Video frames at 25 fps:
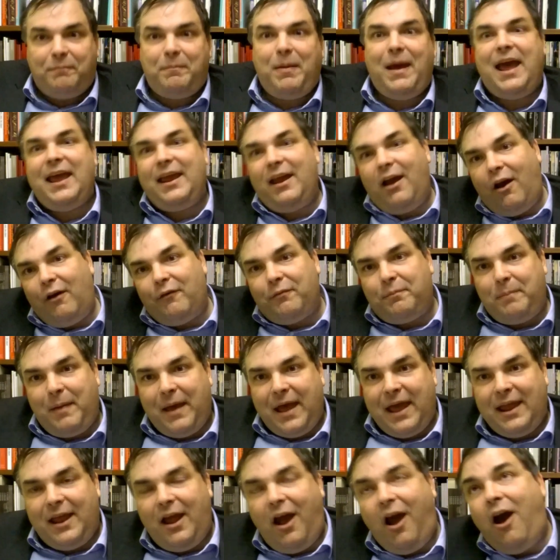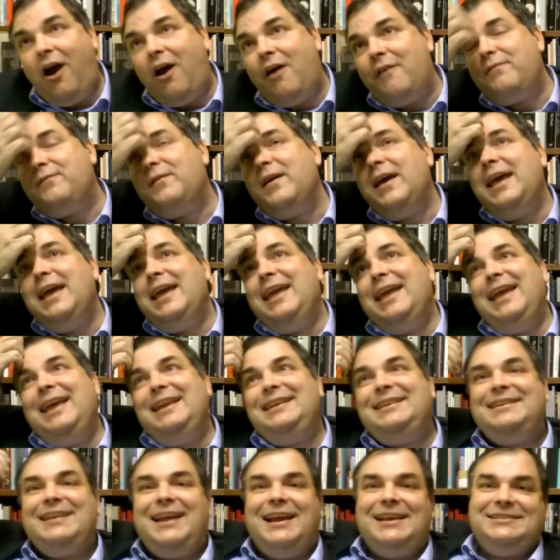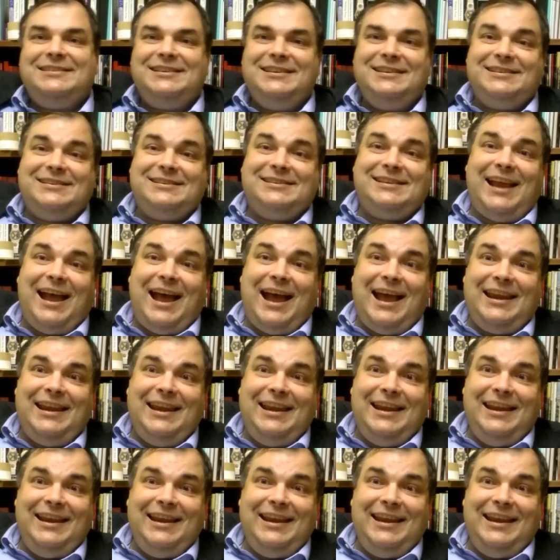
pay off, pay off, it doesn't start,